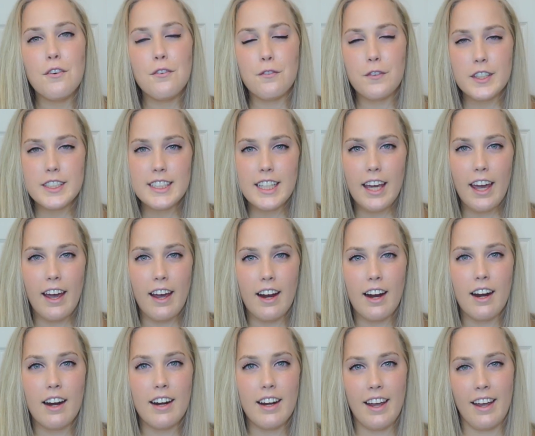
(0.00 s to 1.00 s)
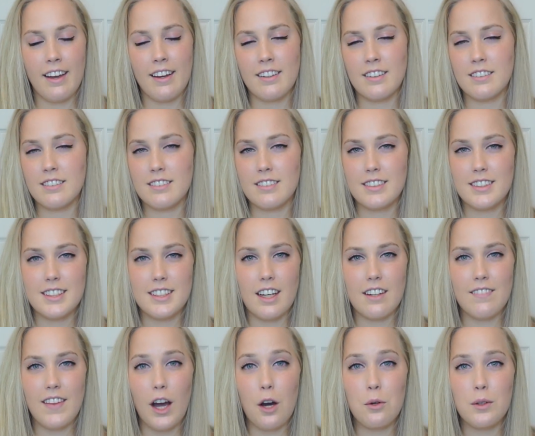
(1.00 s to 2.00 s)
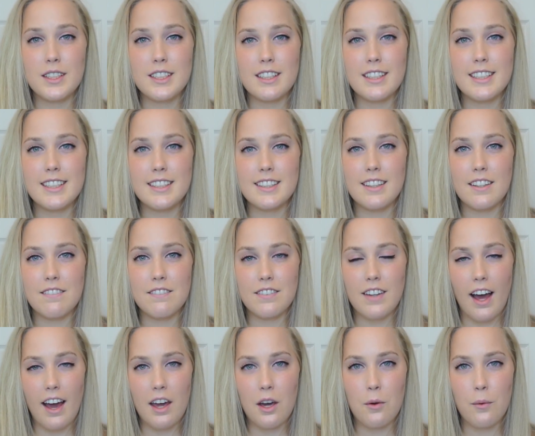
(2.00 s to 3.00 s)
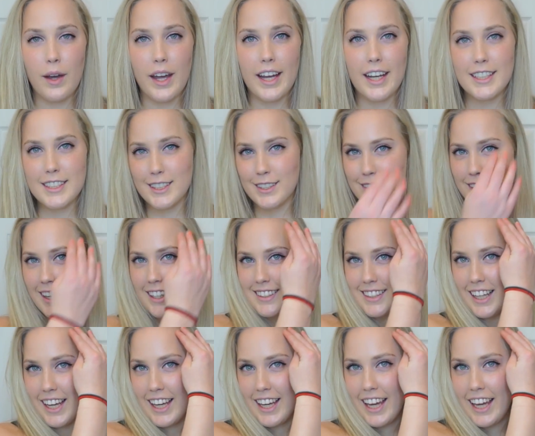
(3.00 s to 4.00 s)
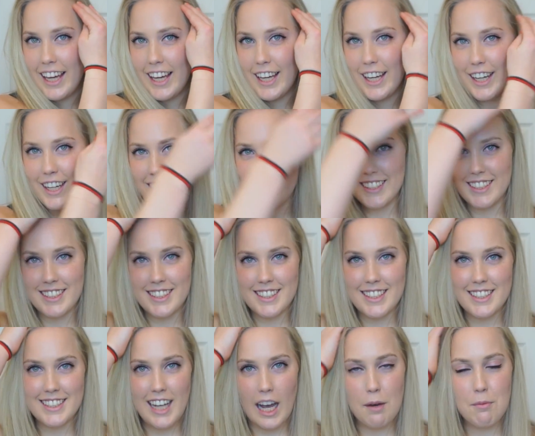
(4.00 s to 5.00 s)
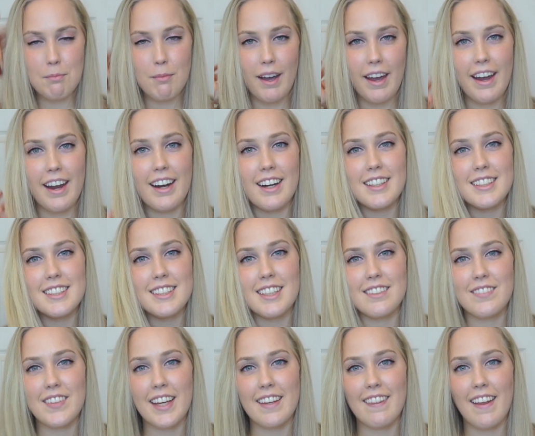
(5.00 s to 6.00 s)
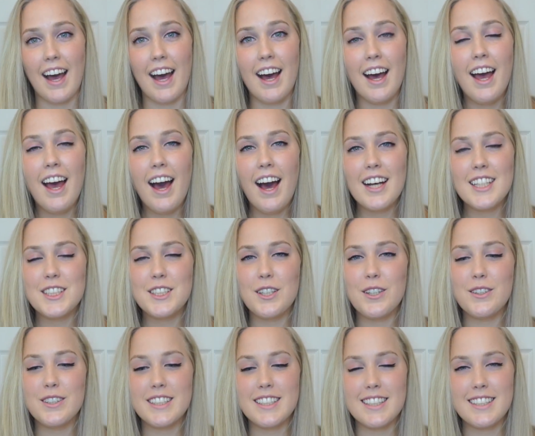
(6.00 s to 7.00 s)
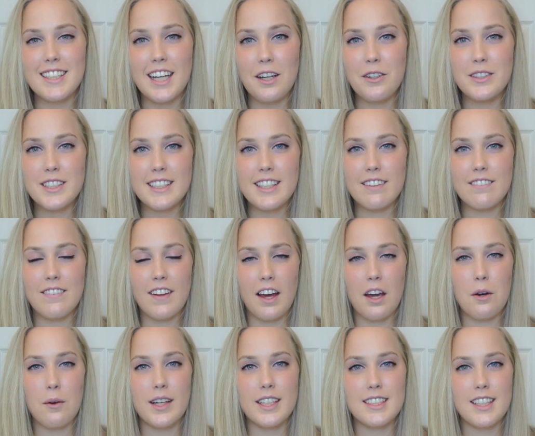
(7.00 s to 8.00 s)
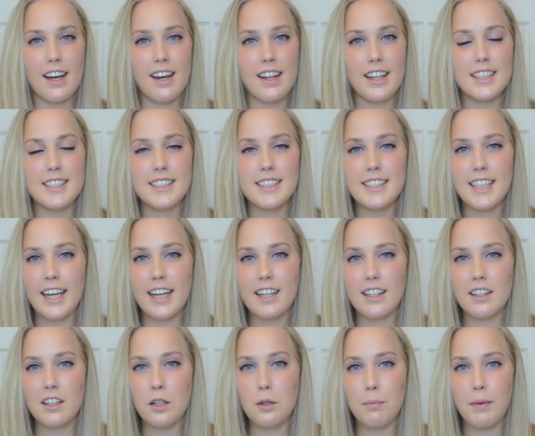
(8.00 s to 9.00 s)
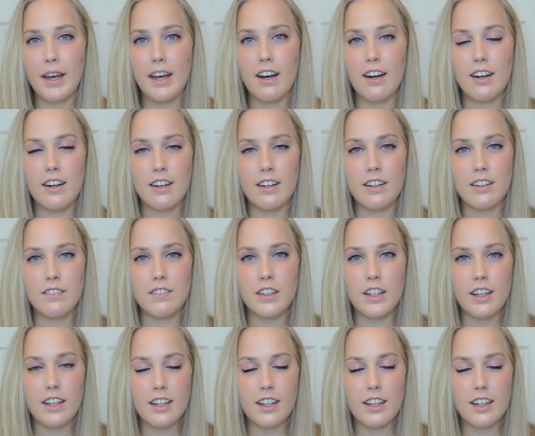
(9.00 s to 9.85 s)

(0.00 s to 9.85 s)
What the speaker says: frizzy hair and stuff, that always leads to flyaways around like here and just the top of my hair and stuff like that. So since I always get flyaways, I like to take a little bit of,